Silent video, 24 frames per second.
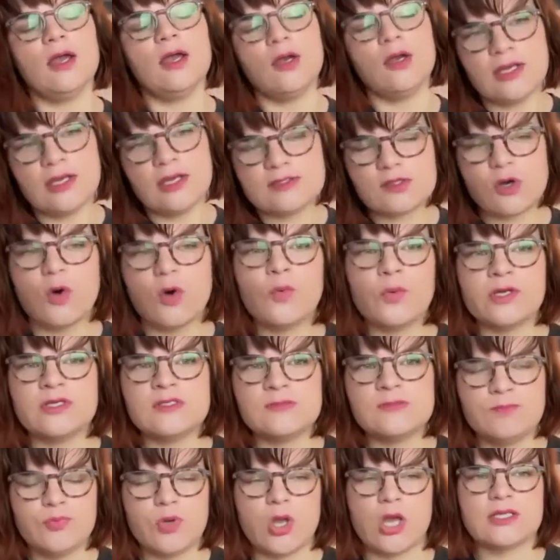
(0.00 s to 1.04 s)
it's
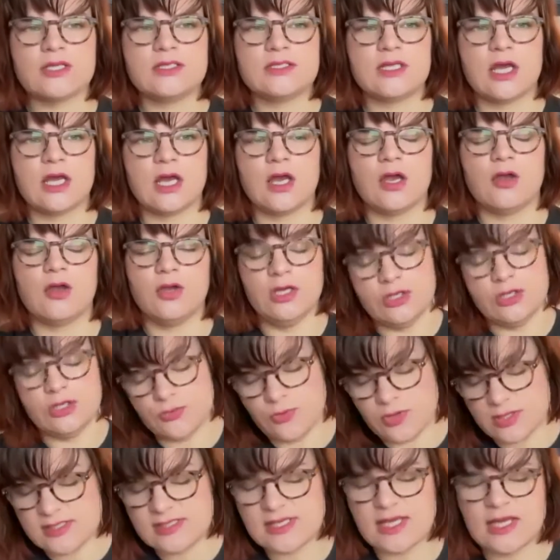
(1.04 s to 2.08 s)
always built
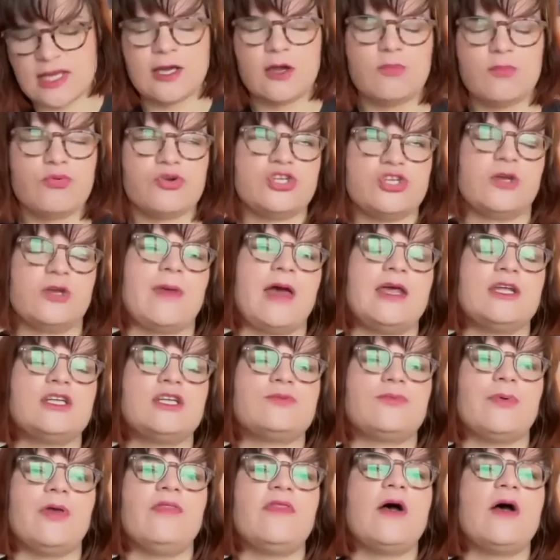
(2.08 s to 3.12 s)
into Asana, project
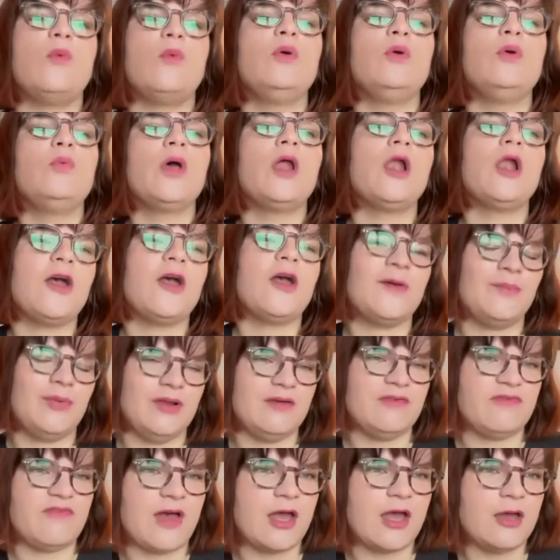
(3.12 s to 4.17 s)
management, that we will
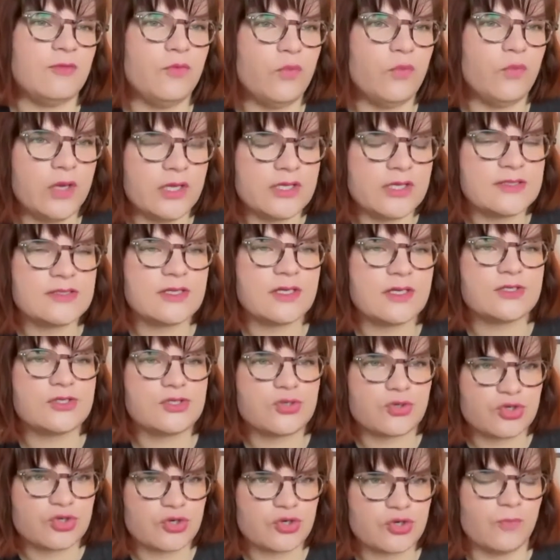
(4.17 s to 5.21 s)
amplify with
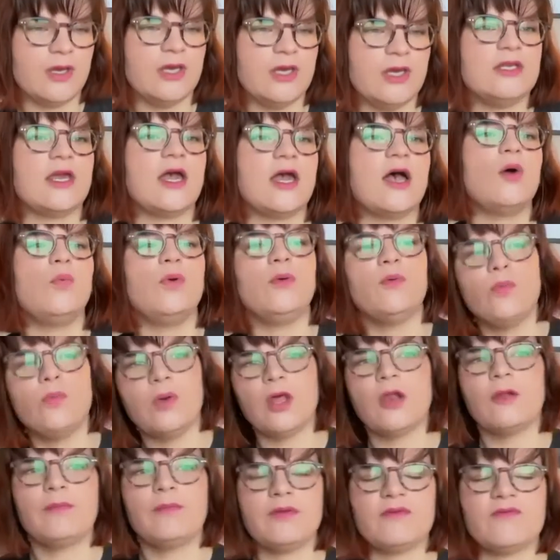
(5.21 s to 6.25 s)
social media. We
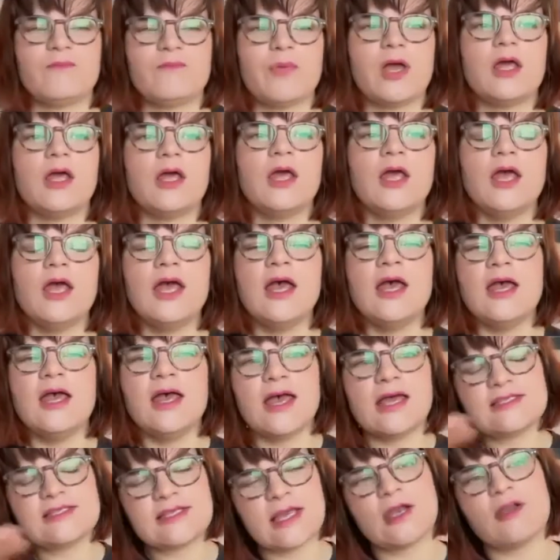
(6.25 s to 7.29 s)
will amplify, but
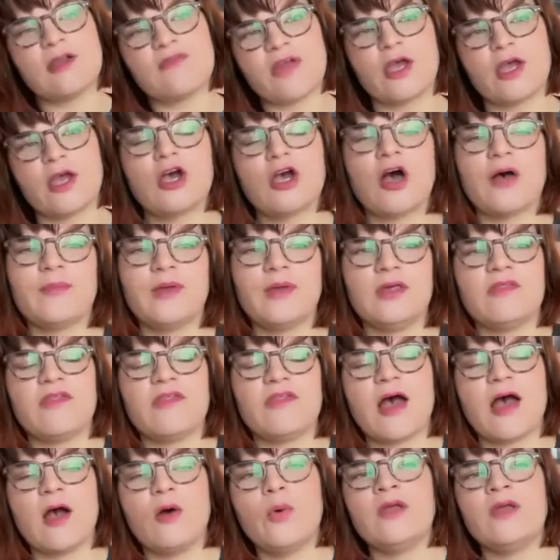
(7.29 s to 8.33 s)
it's kind of like coming
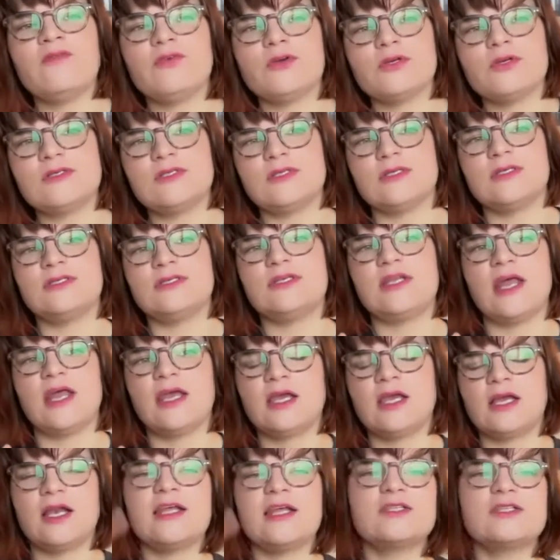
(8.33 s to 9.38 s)
that way versus
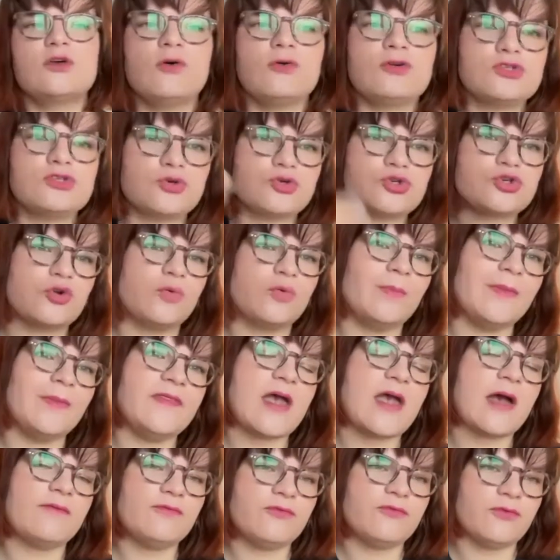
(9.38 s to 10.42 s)
like, let's go social
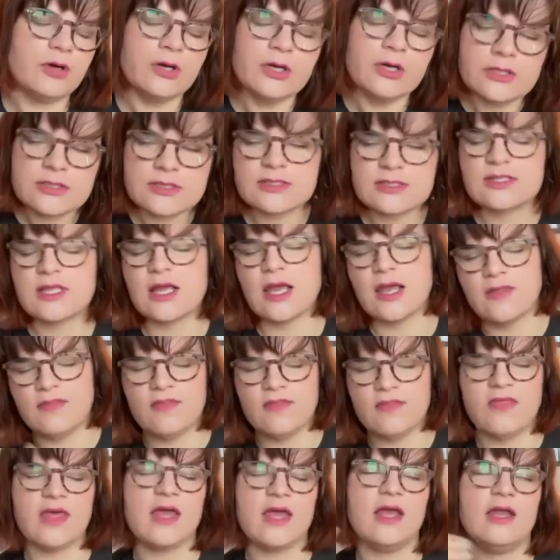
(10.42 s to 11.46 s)
media first
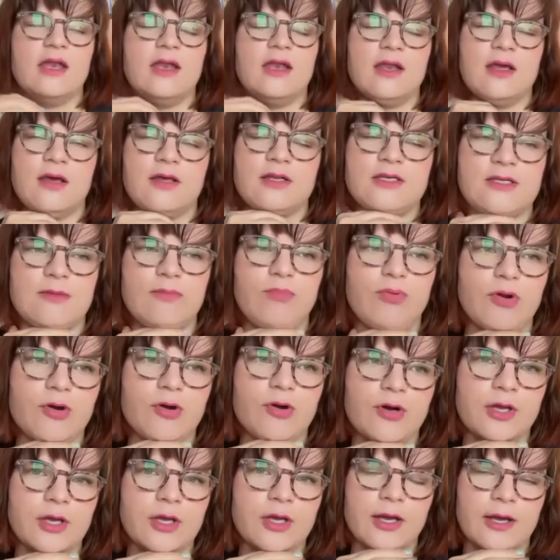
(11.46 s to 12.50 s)
and then
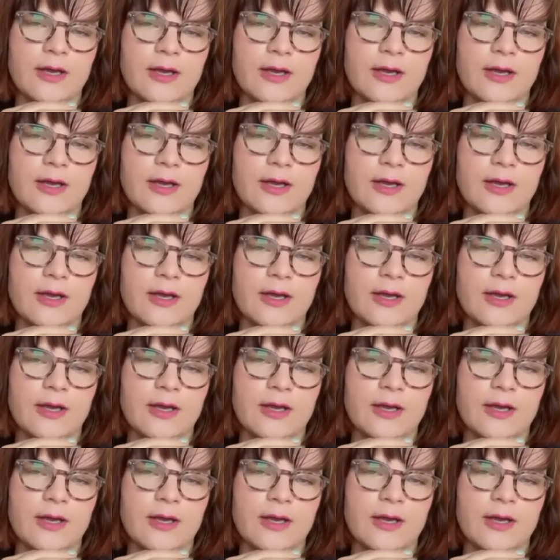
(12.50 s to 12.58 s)
deploy.